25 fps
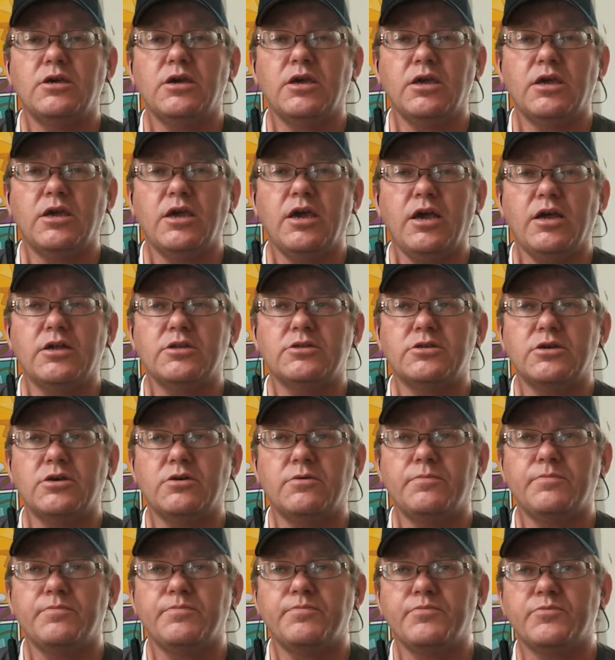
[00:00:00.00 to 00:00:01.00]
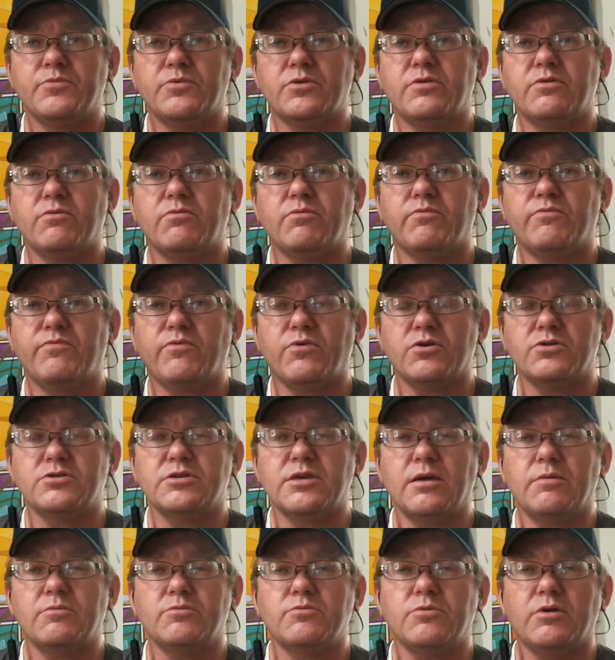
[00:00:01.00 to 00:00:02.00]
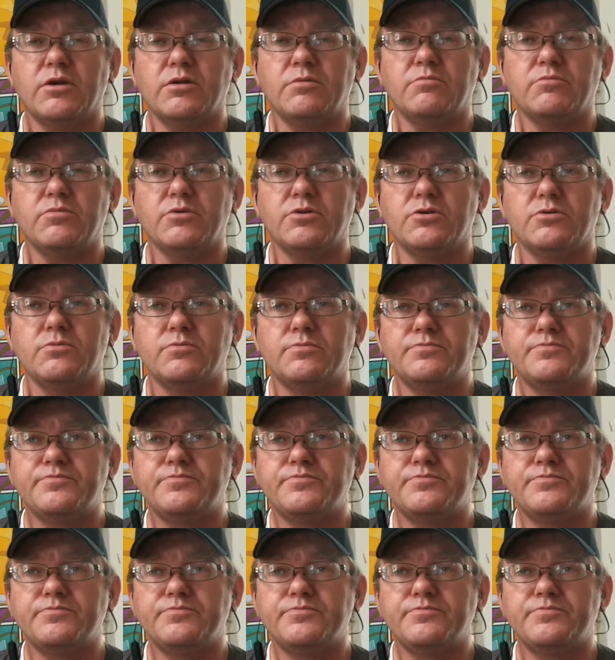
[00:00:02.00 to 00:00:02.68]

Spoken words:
Kanto with the first game, Red and Blue.